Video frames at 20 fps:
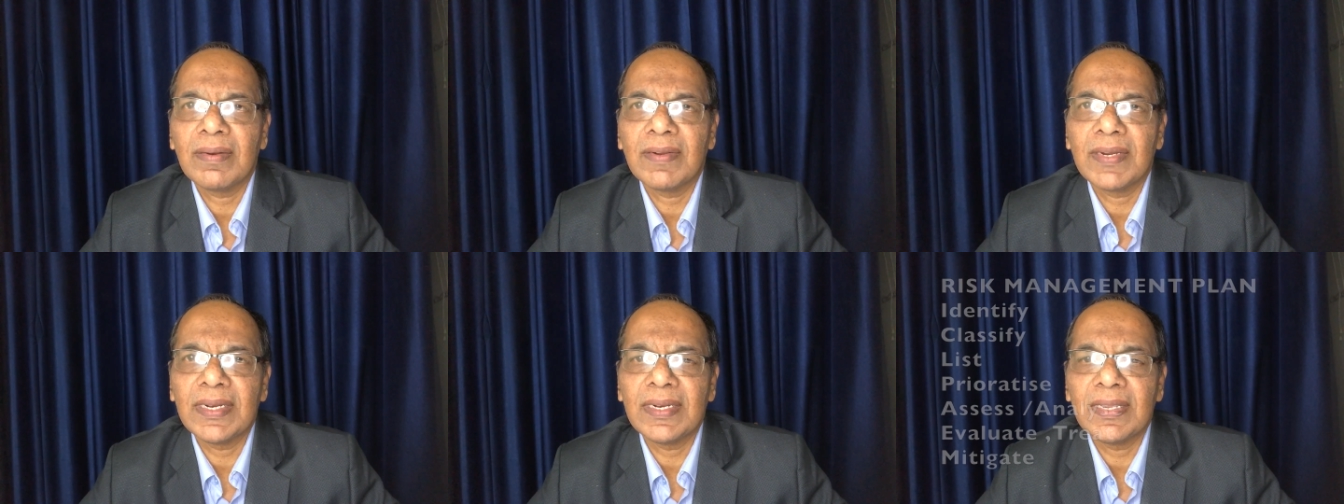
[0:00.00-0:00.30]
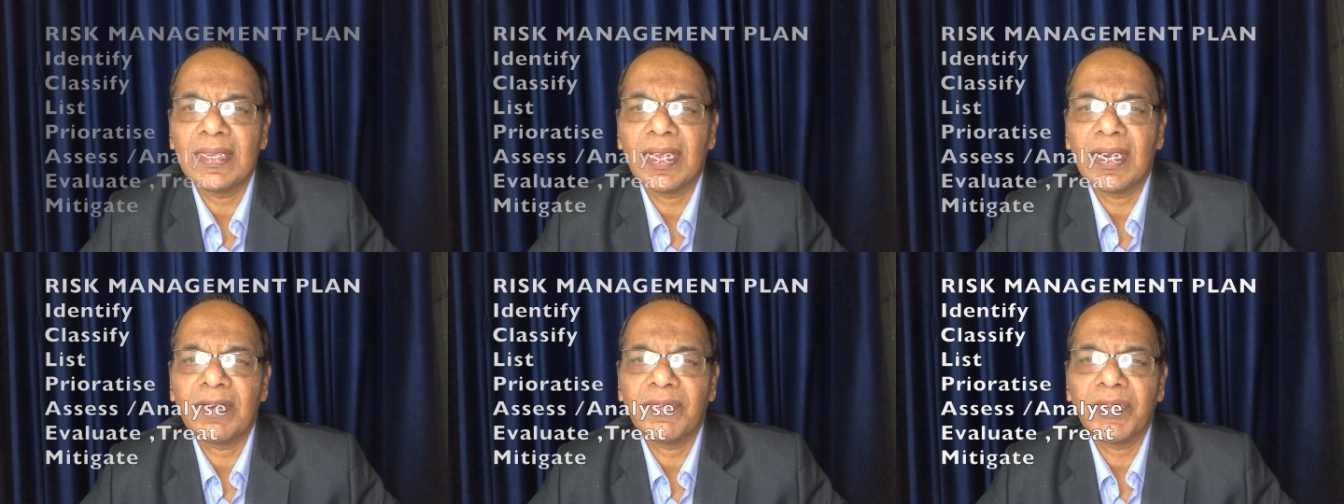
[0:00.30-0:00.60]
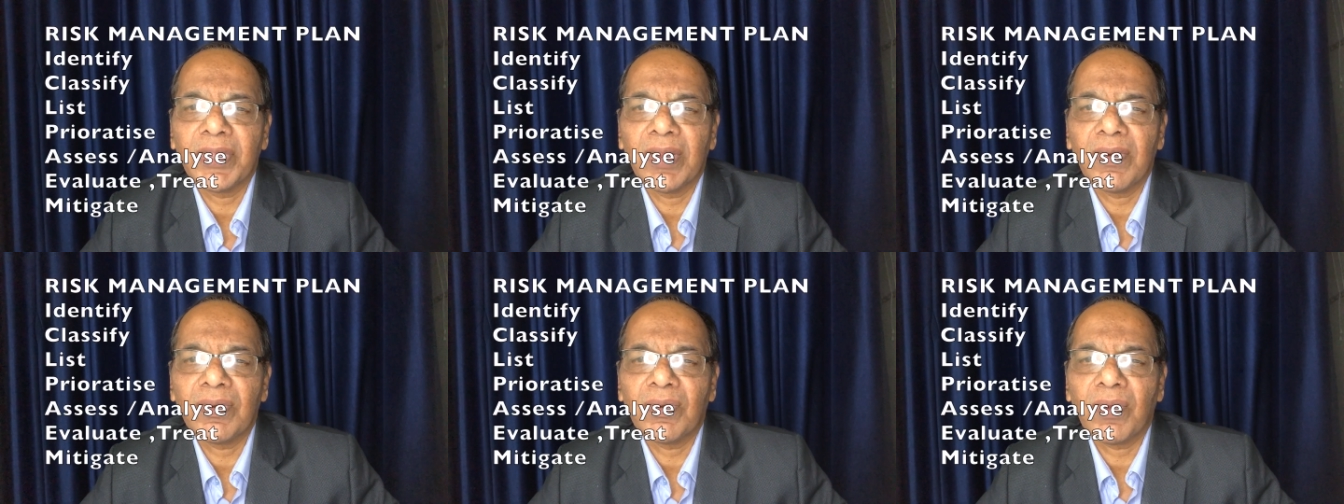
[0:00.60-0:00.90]
In that,
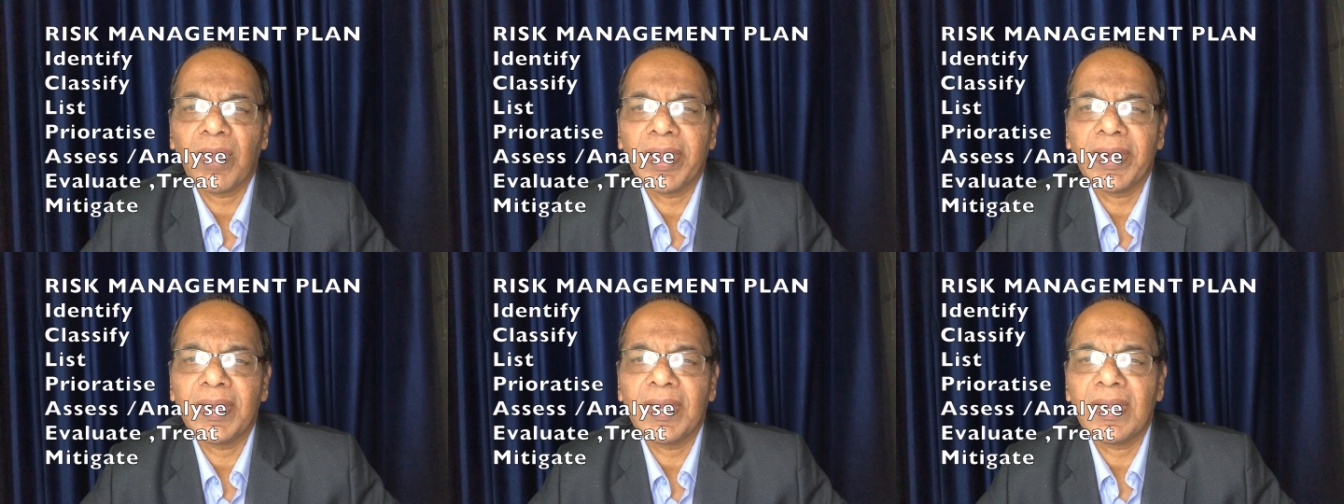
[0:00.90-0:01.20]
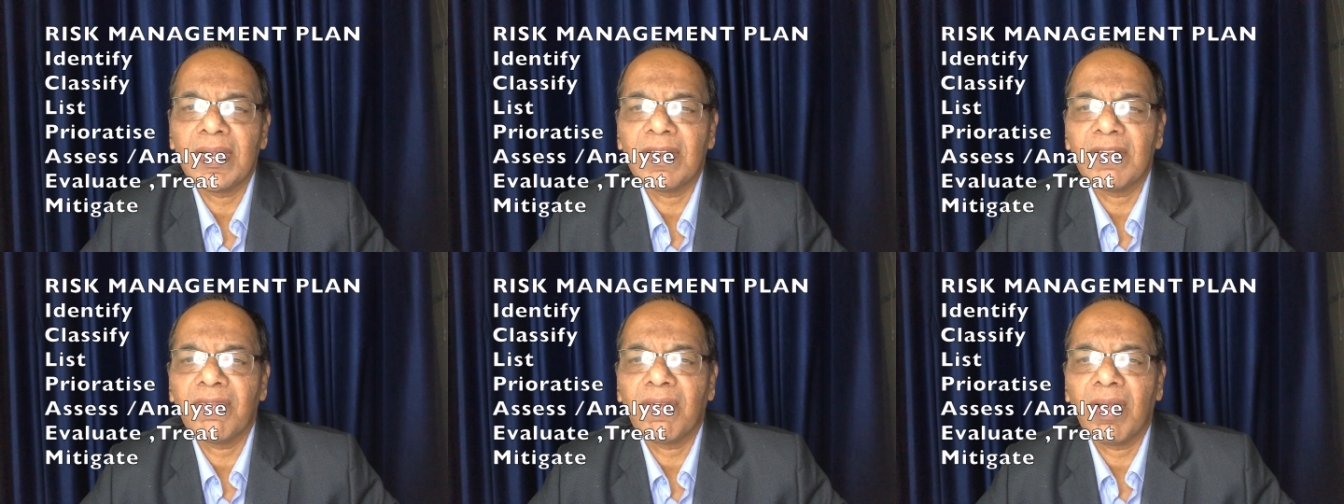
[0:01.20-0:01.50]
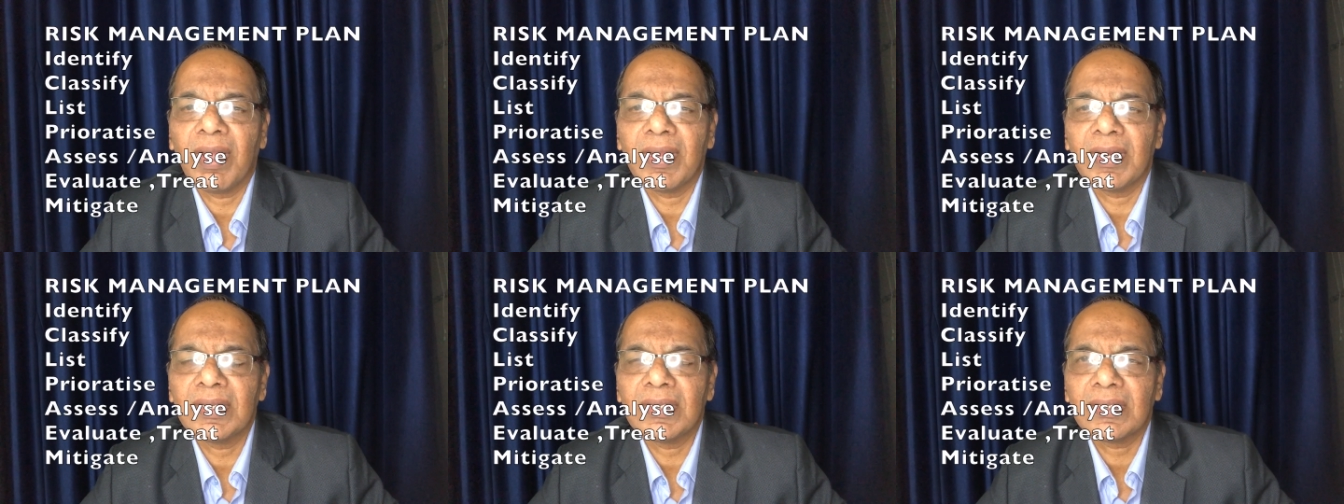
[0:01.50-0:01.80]
we have to
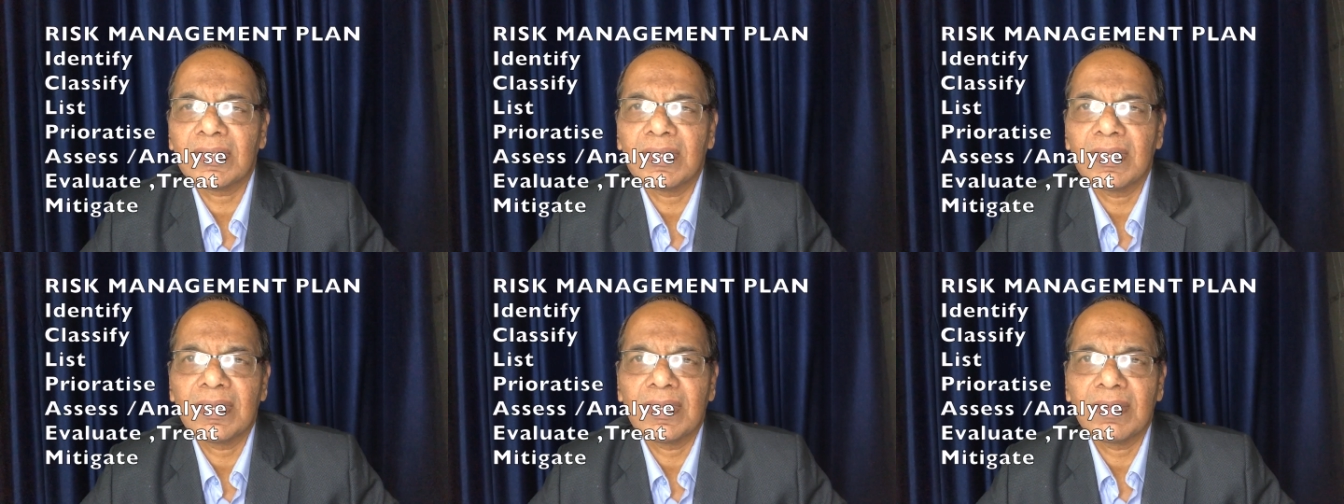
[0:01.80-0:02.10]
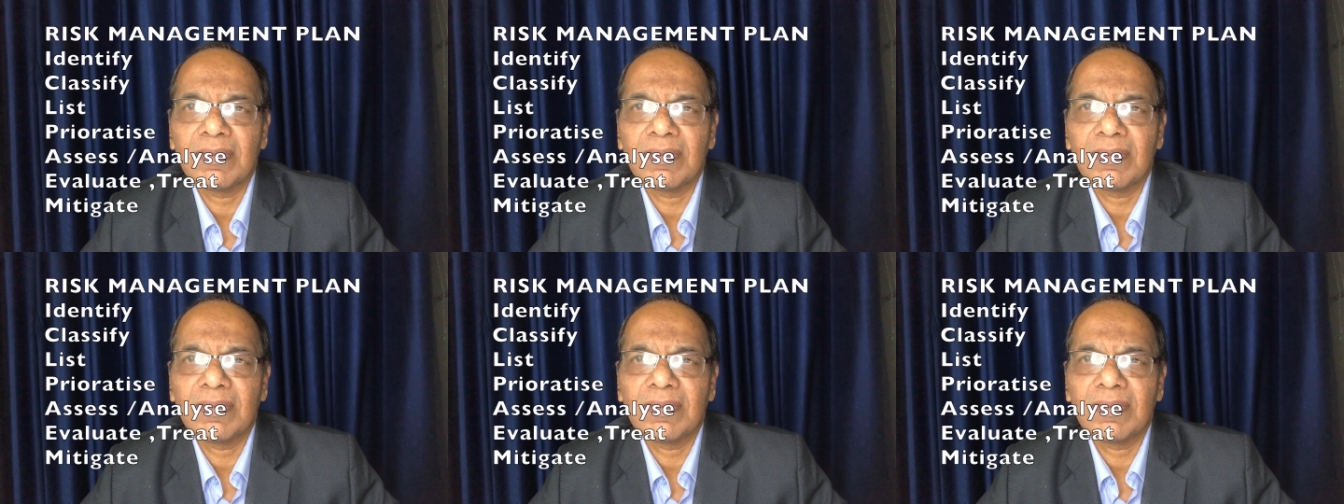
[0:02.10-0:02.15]
identify risk